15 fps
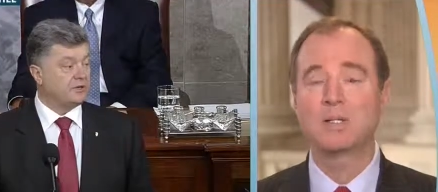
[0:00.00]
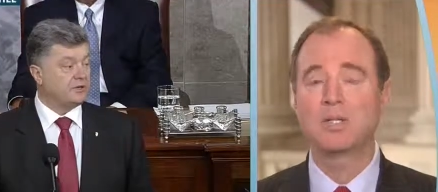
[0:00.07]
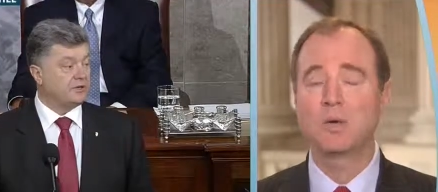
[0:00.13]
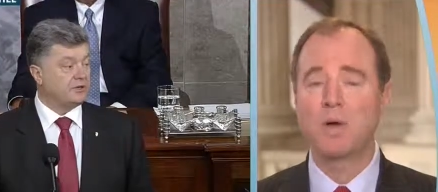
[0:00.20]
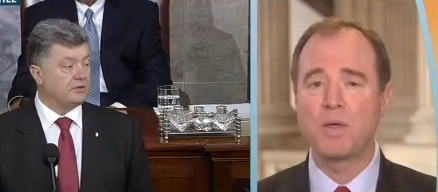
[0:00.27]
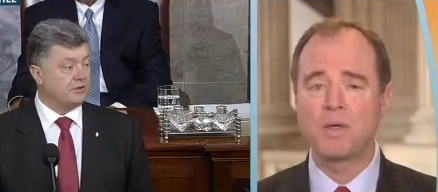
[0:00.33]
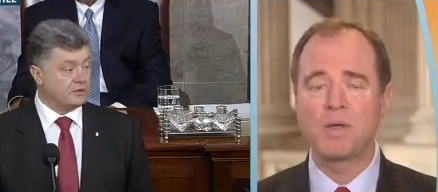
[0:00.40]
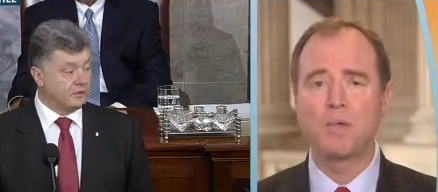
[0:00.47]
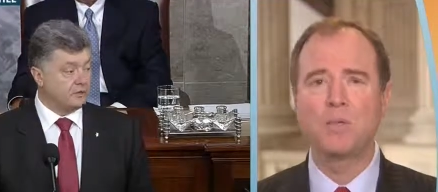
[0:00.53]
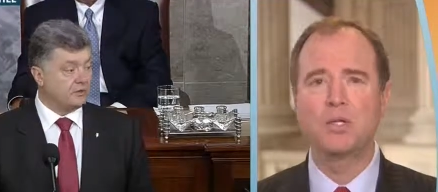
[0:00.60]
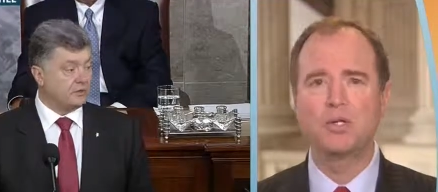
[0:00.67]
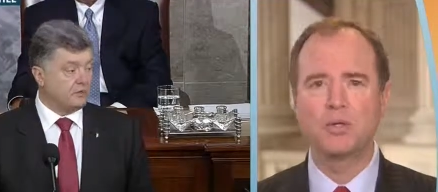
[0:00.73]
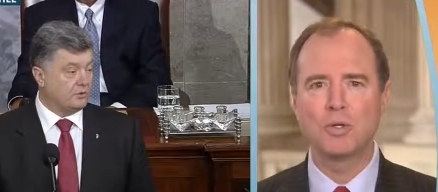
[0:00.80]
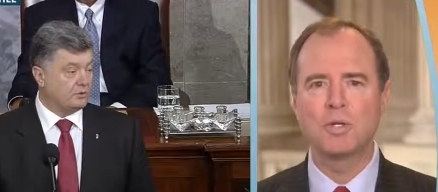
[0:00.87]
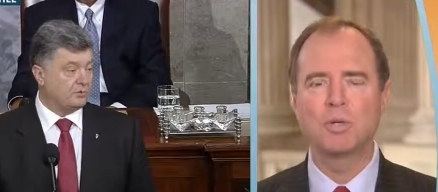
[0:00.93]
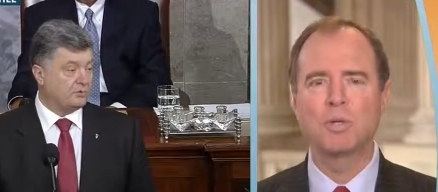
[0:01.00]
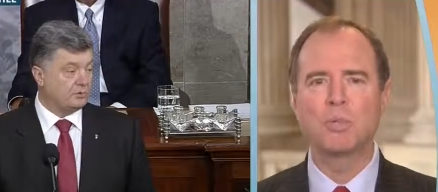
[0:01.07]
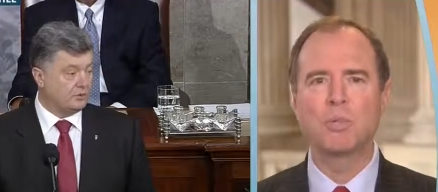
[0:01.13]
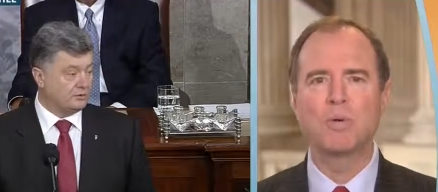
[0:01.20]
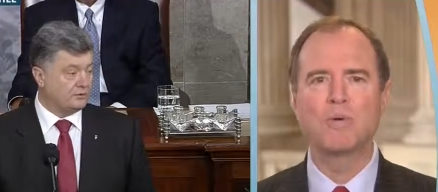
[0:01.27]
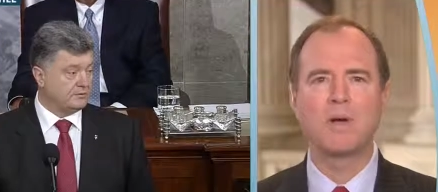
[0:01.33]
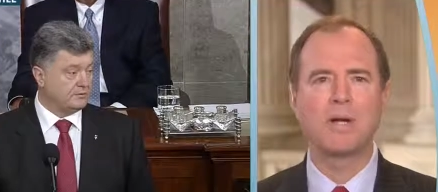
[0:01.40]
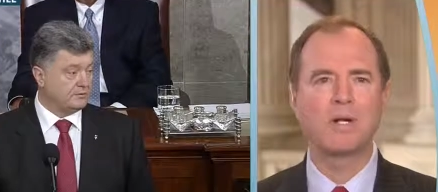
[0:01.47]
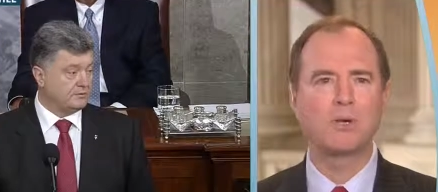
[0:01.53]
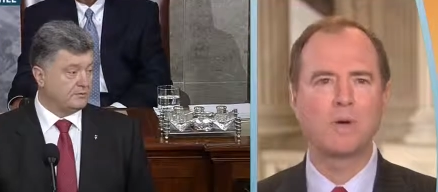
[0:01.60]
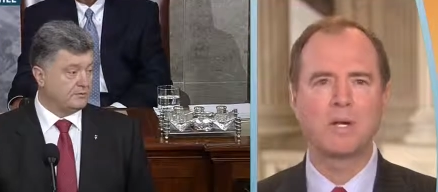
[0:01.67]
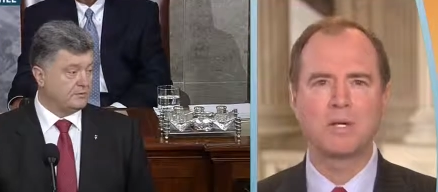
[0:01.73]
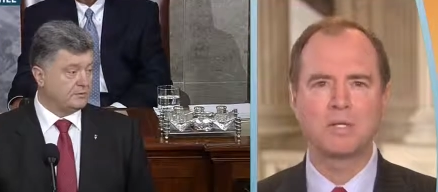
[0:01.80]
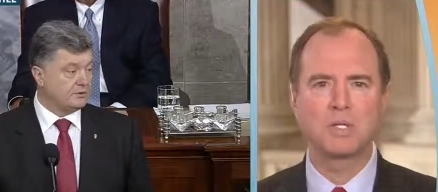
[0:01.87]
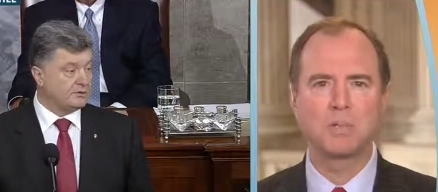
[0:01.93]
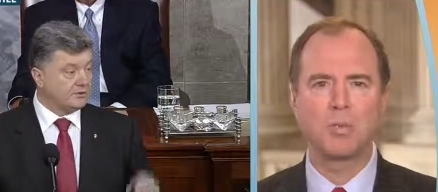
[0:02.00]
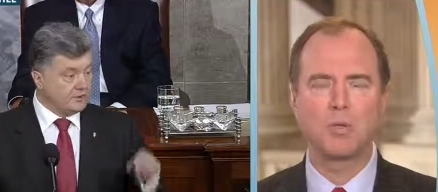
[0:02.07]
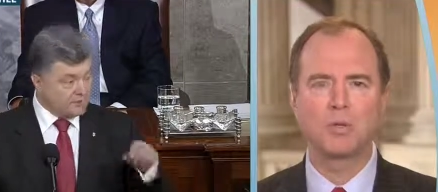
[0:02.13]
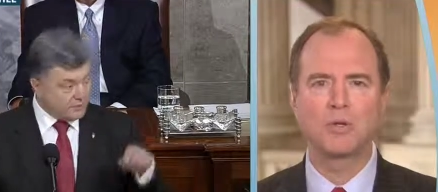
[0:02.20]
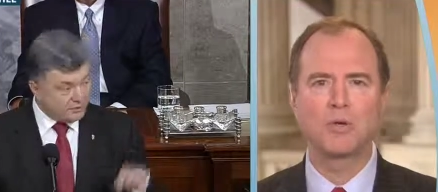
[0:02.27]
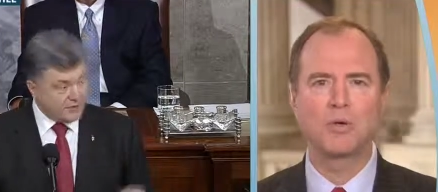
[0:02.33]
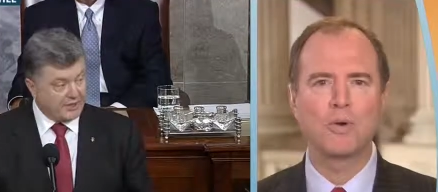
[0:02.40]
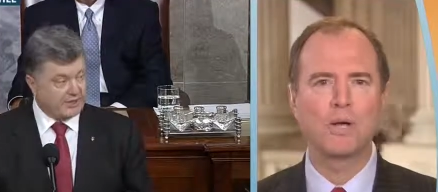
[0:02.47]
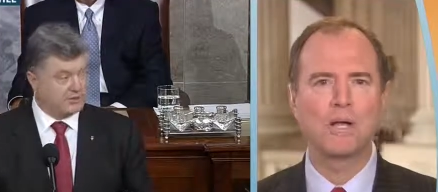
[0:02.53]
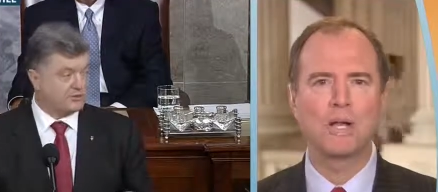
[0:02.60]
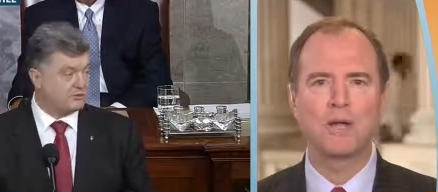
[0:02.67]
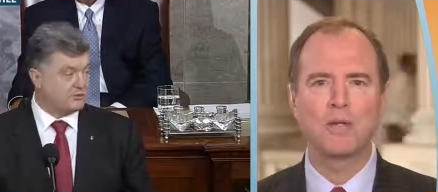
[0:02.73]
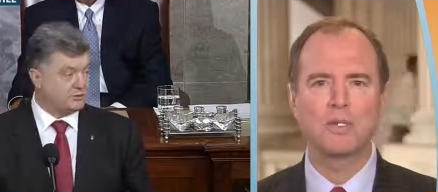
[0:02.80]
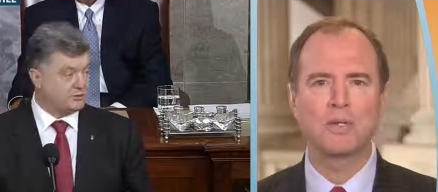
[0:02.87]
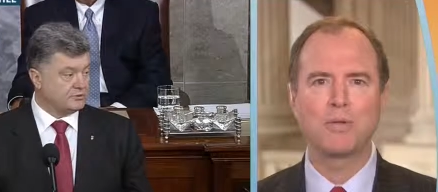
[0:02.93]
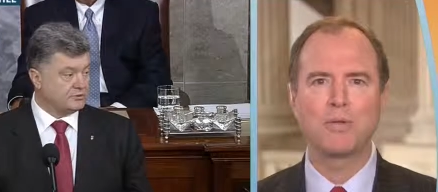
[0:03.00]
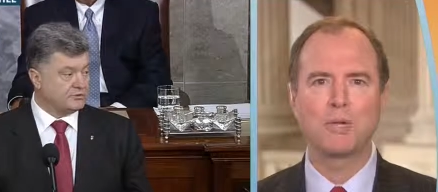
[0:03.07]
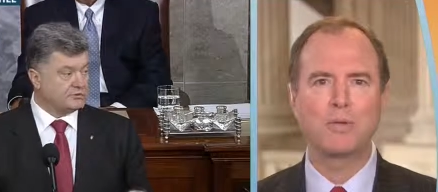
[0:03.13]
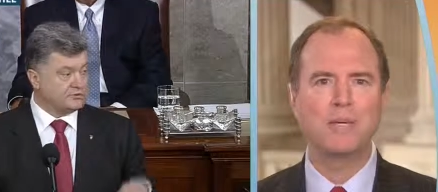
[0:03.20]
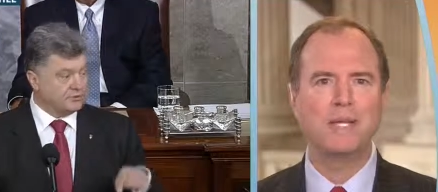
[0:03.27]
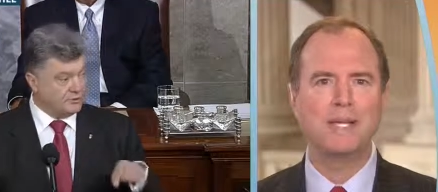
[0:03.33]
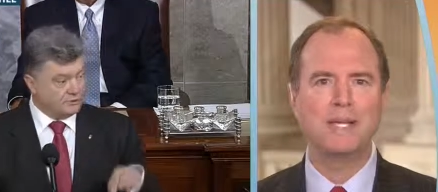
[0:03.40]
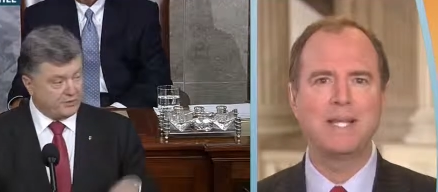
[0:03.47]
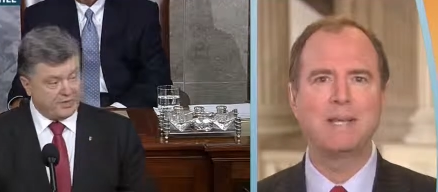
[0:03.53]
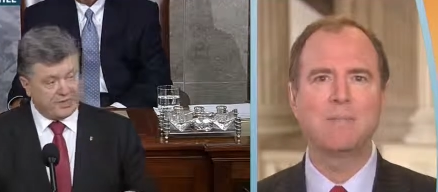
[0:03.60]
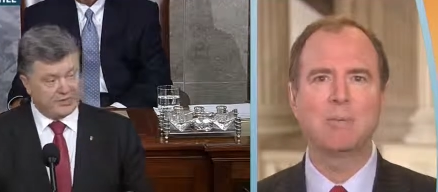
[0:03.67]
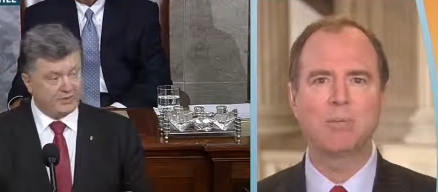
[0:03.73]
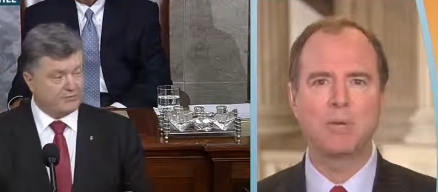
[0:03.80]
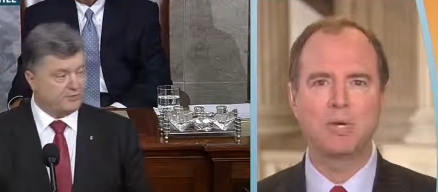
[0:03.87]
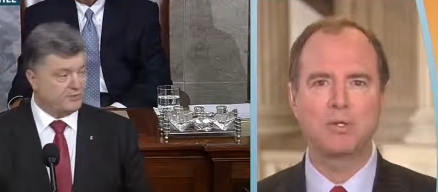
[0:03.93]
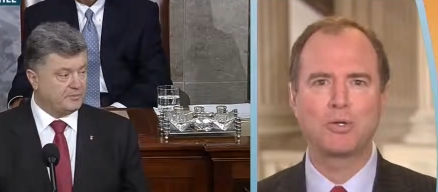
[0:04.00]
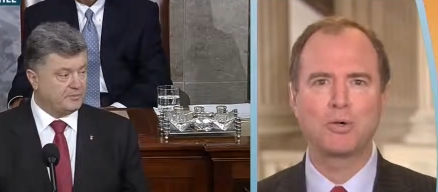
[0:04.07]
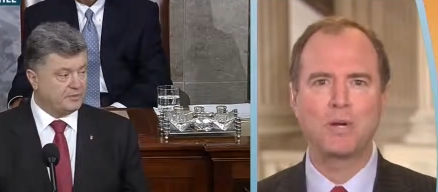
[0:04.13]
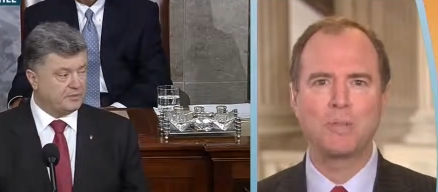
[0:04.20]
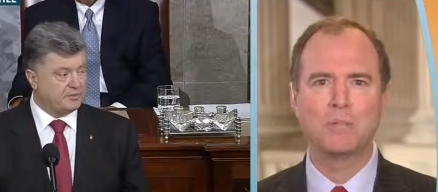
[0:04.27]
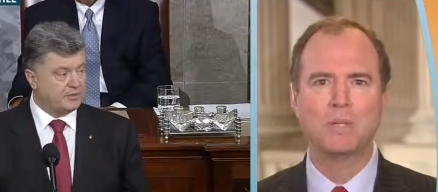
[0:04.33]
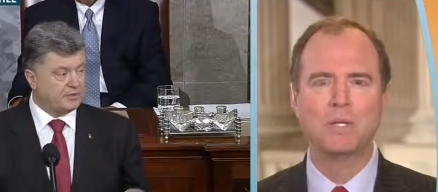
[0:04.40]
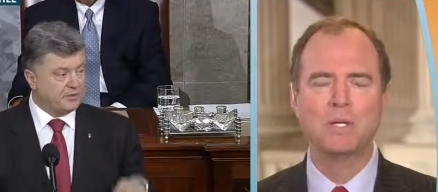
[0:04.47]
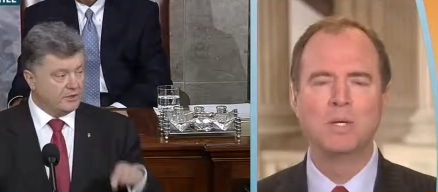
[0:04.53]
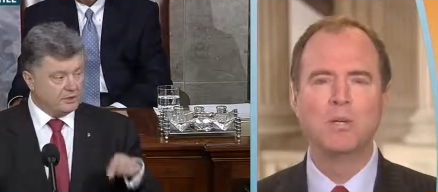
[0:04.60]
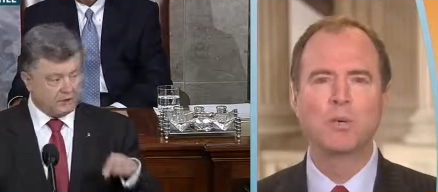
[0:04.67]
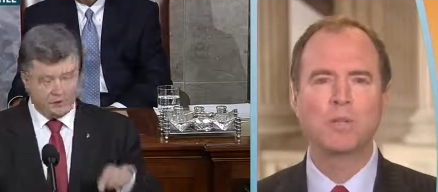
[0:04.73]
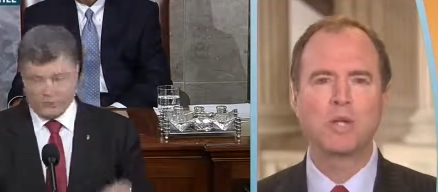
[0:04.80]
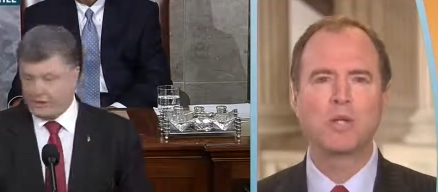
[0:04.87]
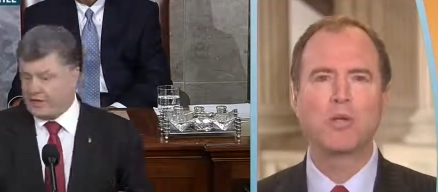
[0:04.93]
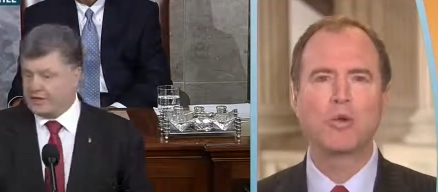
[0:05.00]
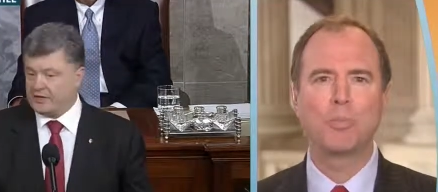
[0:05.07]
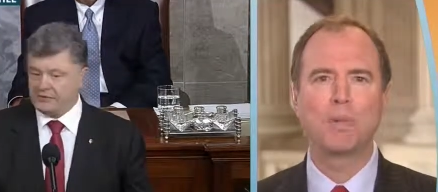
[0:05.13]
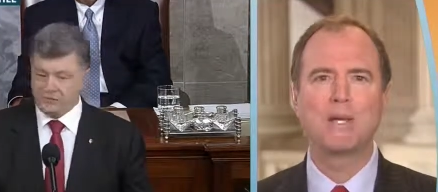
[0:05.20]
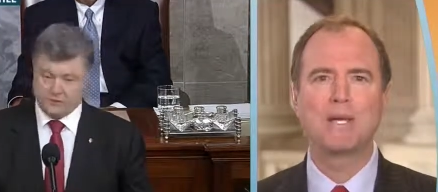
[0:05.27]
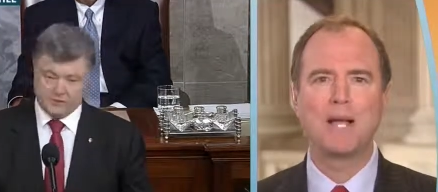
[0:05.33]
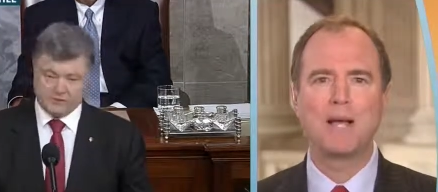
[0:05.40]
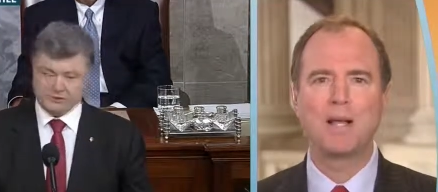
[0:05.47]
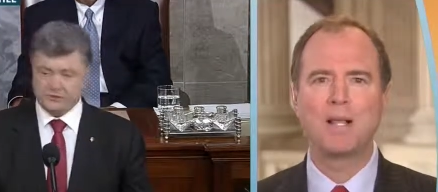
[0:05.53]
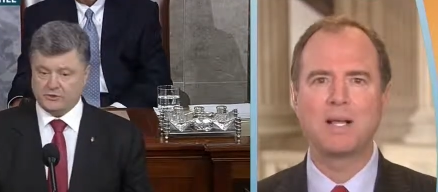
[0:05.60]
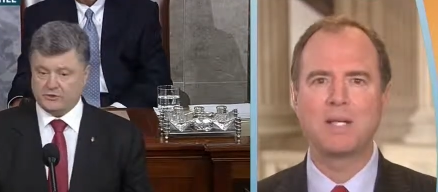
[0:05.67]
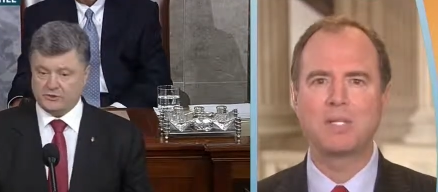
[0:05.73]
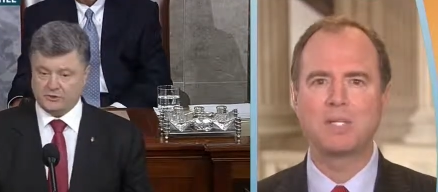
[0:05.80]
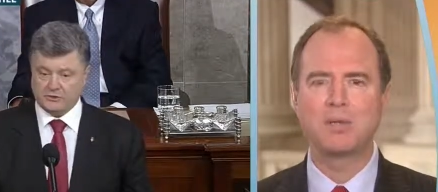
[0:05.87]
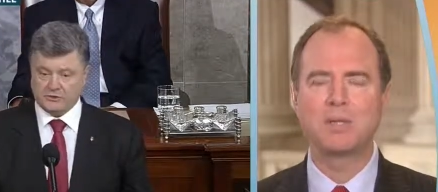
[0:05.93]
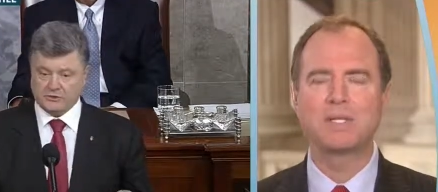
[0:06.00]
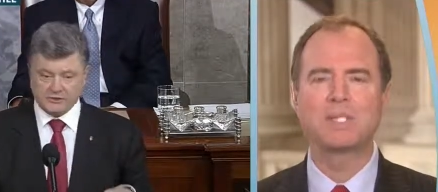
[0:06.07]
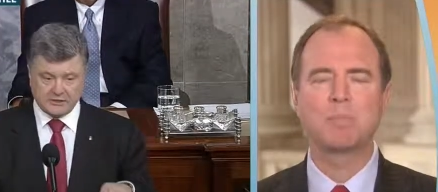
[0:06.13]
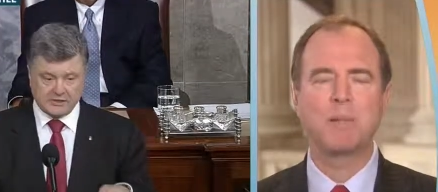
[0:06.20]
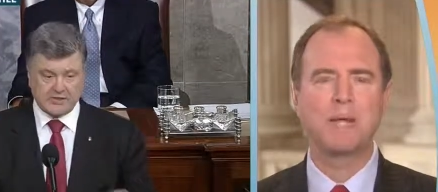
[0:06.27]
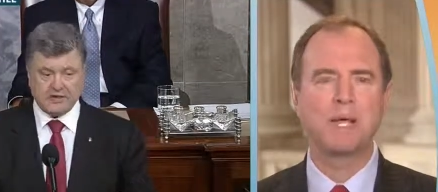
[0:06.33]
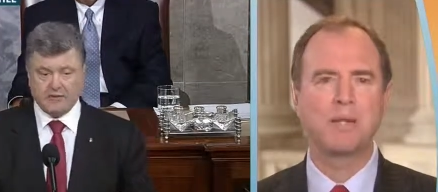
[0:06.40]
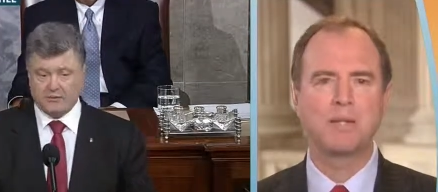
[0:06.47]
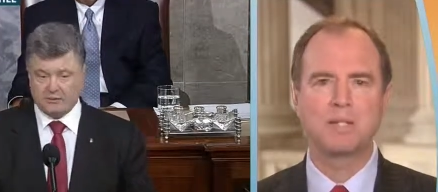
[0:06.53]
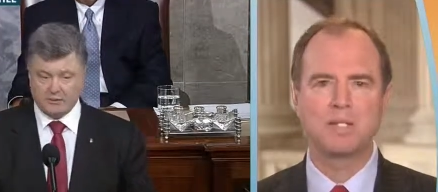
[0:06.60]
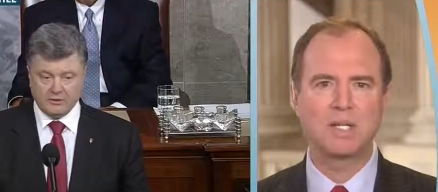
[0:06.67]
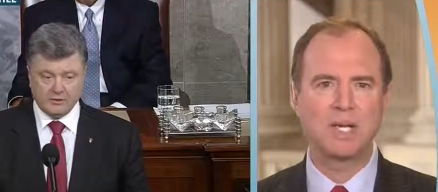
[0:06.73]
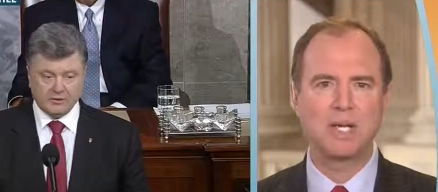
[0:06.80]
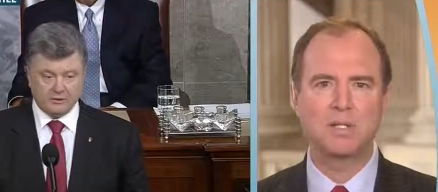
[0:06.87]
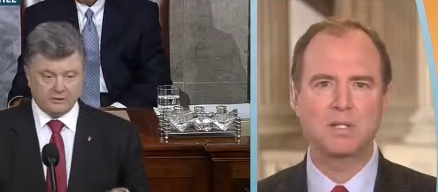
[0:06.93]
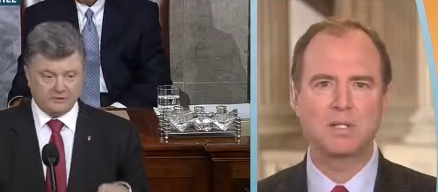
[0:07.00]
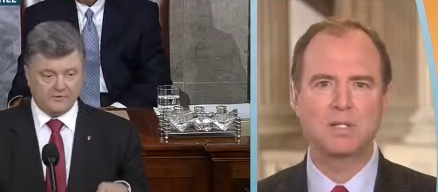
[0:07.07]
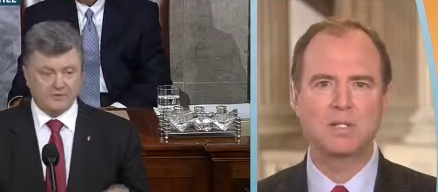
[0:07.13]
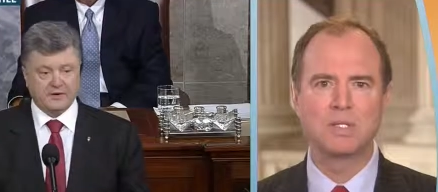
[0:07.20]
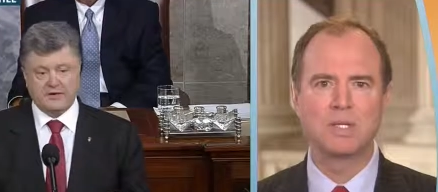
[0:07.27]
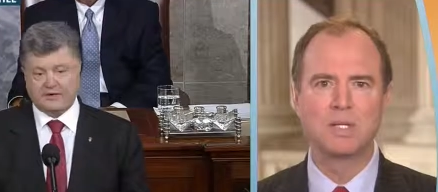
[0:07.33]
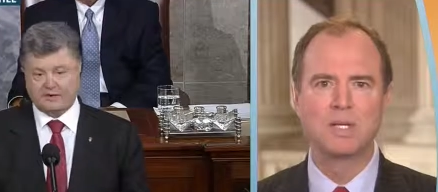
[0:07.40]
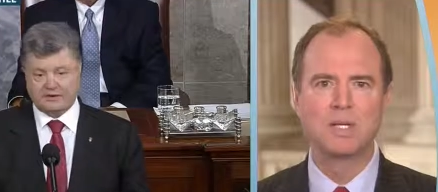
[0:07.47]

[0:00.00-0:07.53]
Speaker 1: So I think we should provide greater support to Ukraine. I also think we need to keep the pressure up with our European allies to expand the sanctions.